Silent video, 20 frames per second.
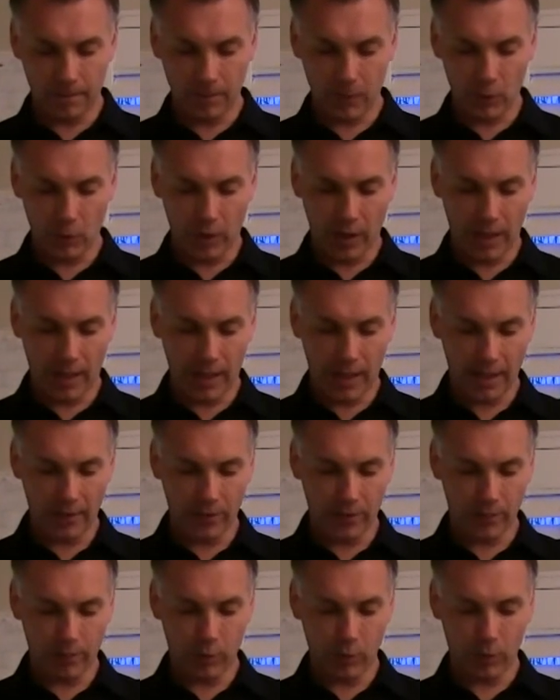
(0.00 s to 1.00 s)
you had
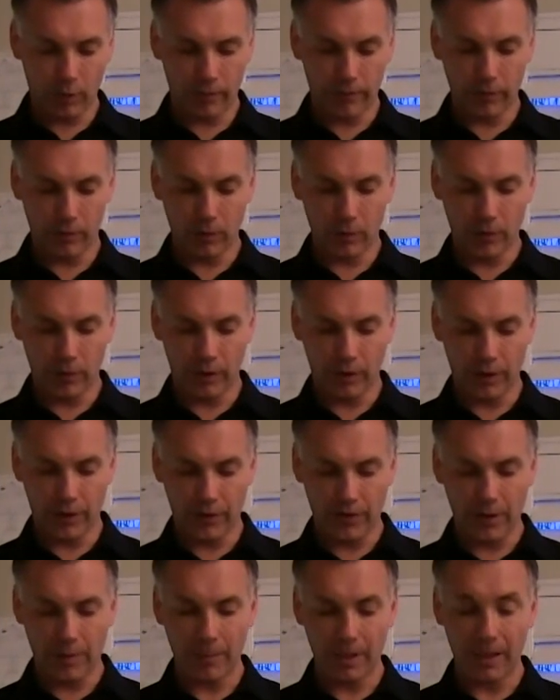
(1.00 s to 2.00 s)
support for
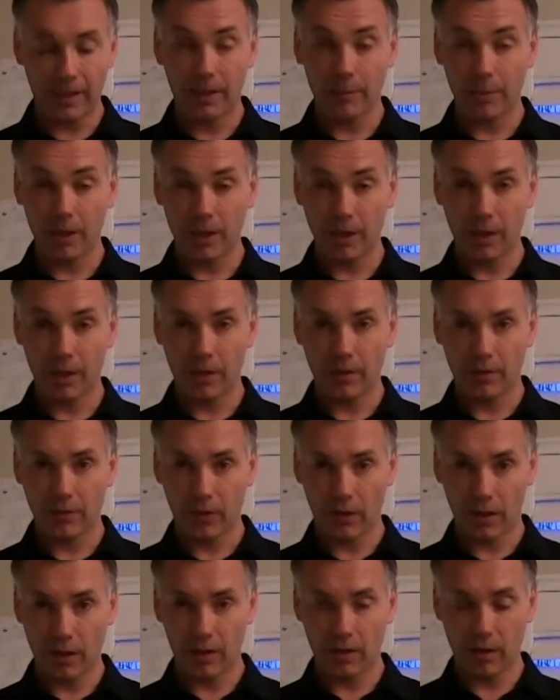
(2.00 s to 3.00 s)
some multimedia
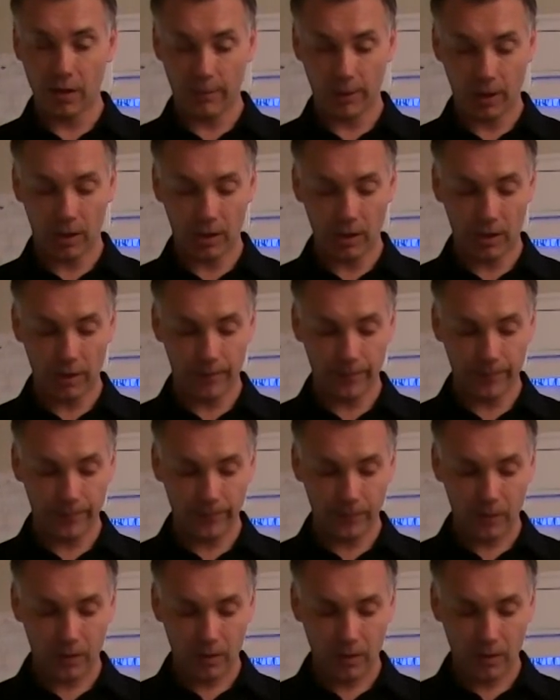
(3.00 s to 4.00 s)
started coming along
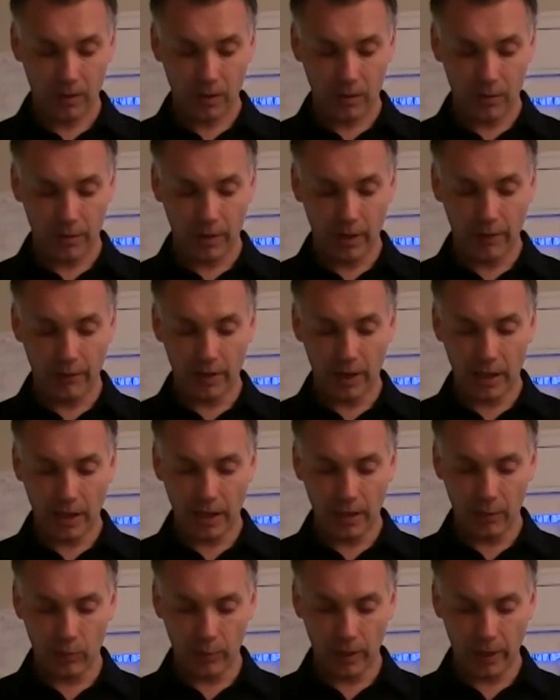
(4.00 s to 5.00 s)
with
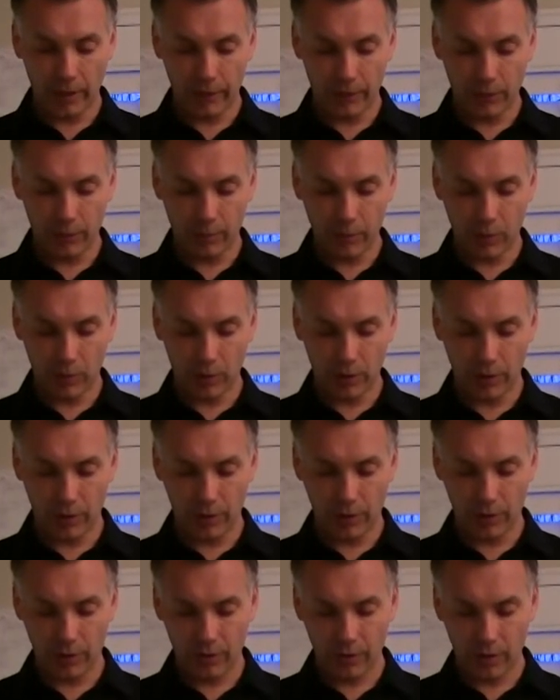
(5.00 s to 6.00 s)
AVI and Wave
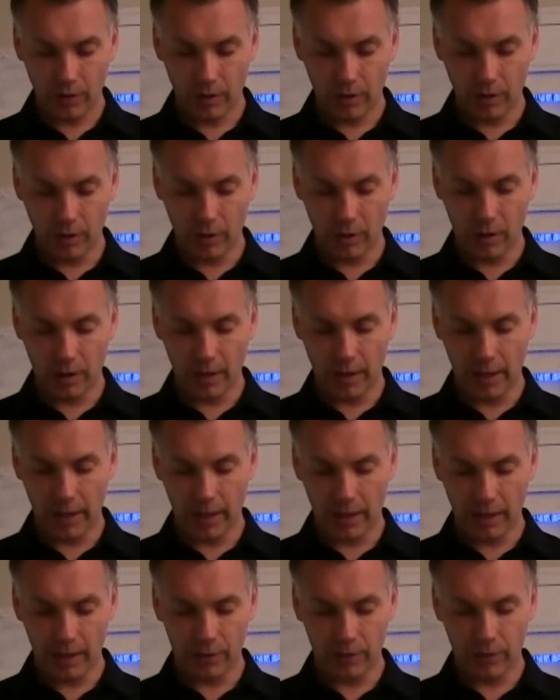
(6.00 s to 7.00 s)
support,
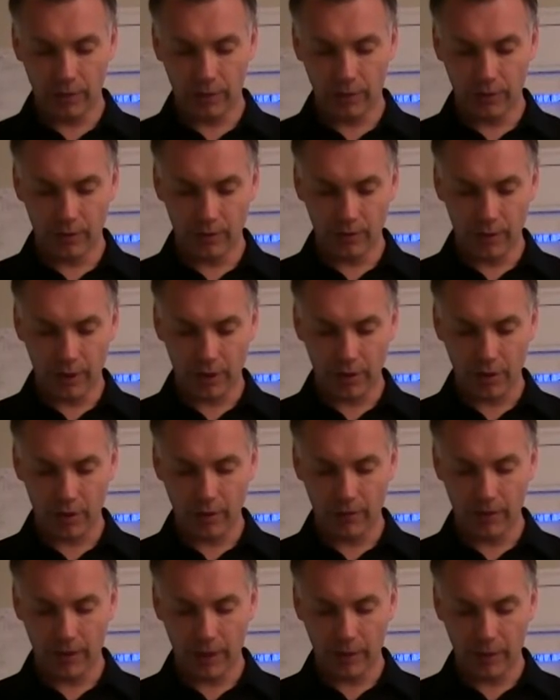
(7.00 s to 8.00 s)
and introduction
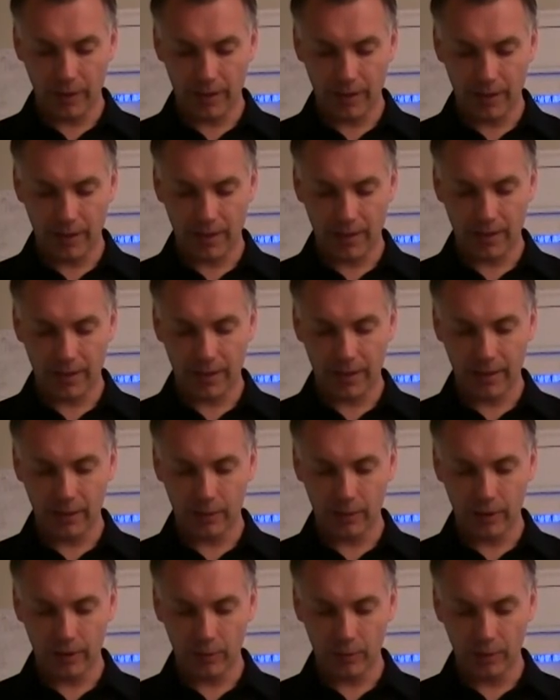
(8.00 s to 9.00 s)
of DirectX
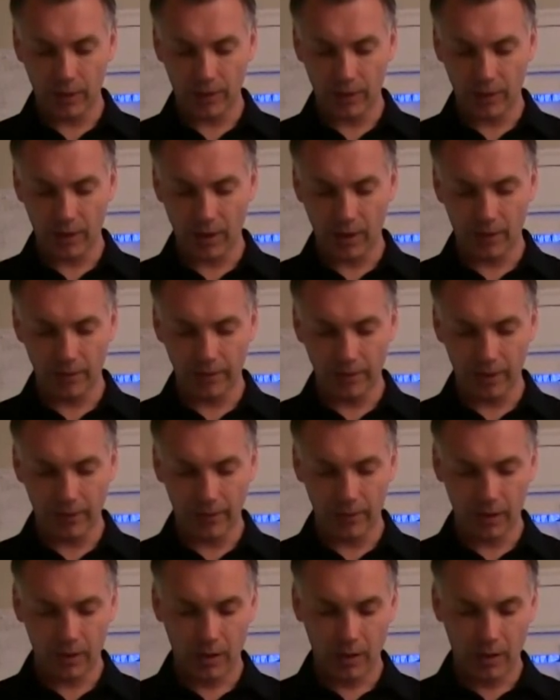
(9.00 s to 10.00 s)
later in Windows 95.
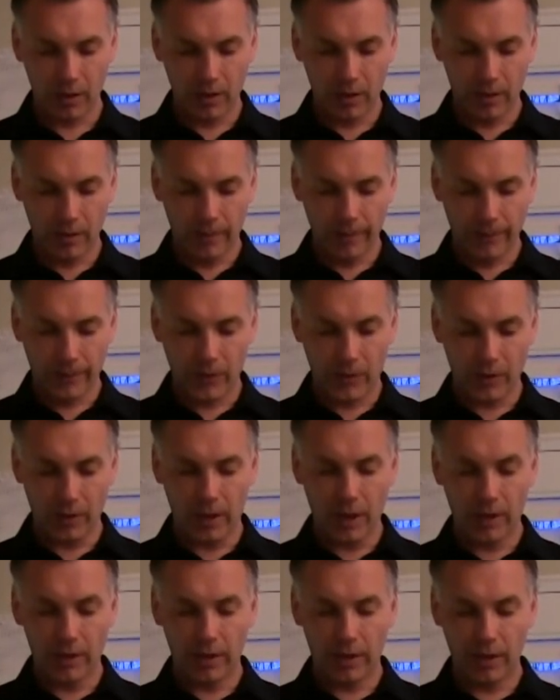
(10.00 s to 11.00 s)
So
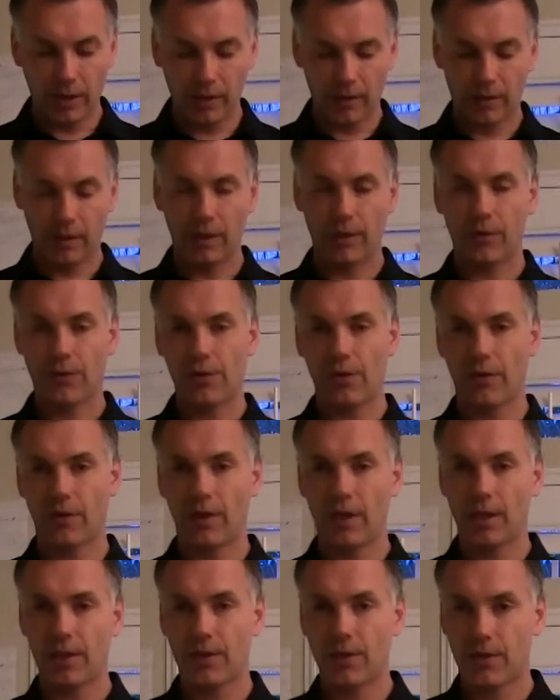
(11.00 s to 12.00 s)
now the interesting
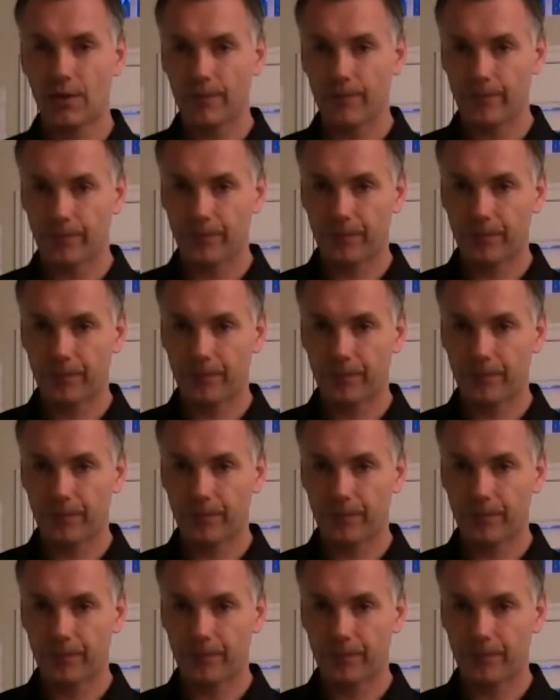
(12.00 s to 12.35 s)
things